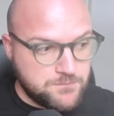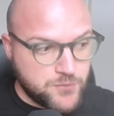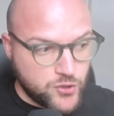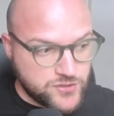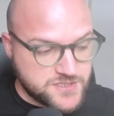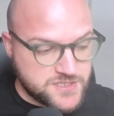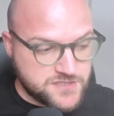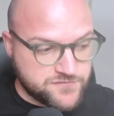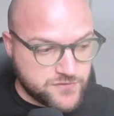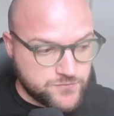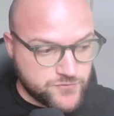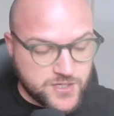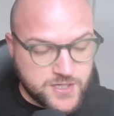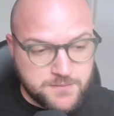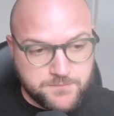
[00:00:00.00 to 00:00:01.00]
policies
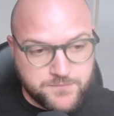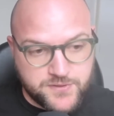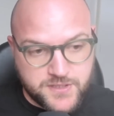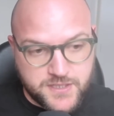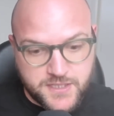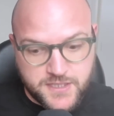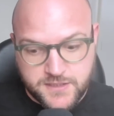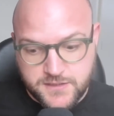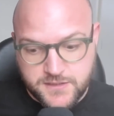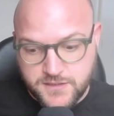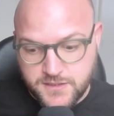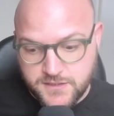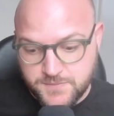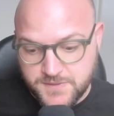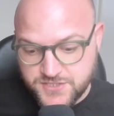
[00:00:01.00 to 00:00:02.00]
from Trump and
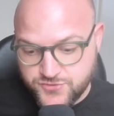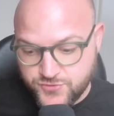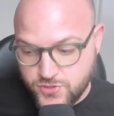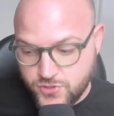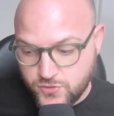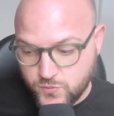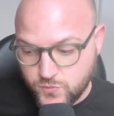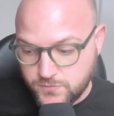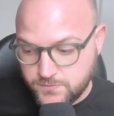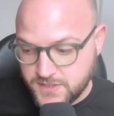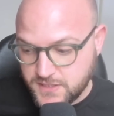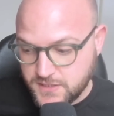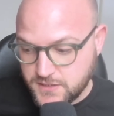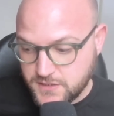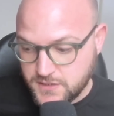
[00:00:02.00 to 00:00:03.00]
administration will
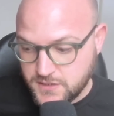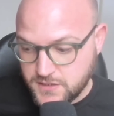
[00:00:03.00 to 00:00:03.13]
be